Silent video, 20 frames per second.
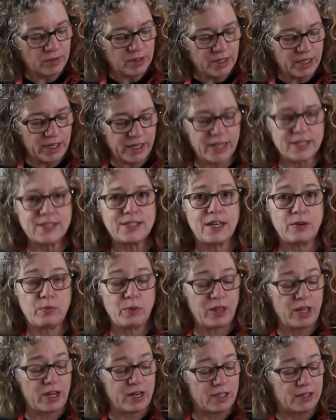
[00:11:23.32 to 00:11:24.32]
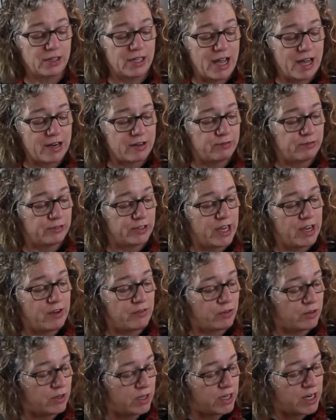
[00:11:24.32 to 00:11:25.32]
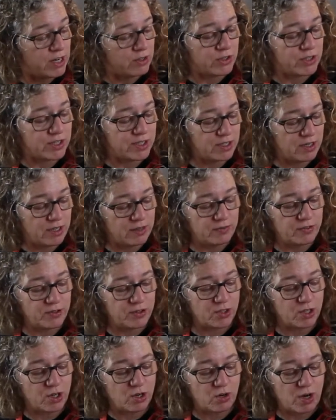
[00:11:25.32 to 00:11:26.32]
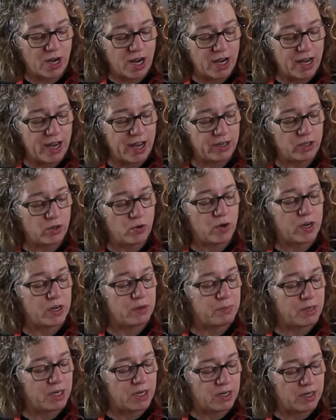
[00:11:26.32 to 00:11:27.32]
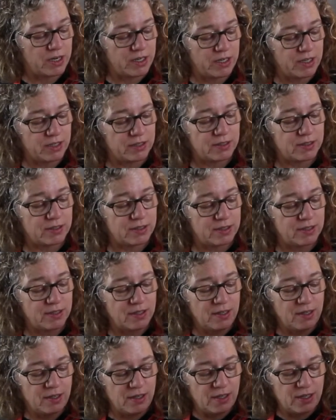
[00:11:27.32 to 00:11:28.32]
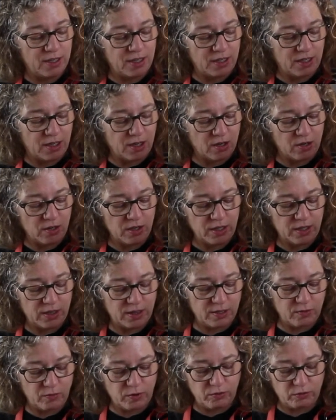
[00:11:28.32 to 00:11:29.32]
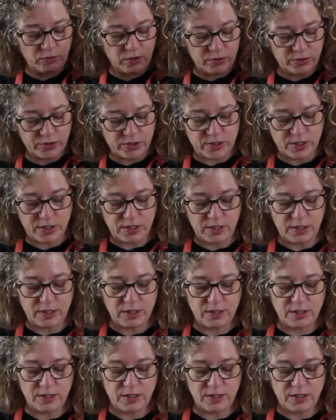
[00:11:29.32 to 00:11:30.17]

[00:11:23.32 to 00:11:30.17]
Like I said, we like a lot of flavor in our stuff, so I add quite a bit of onions and garlic that we've roasted.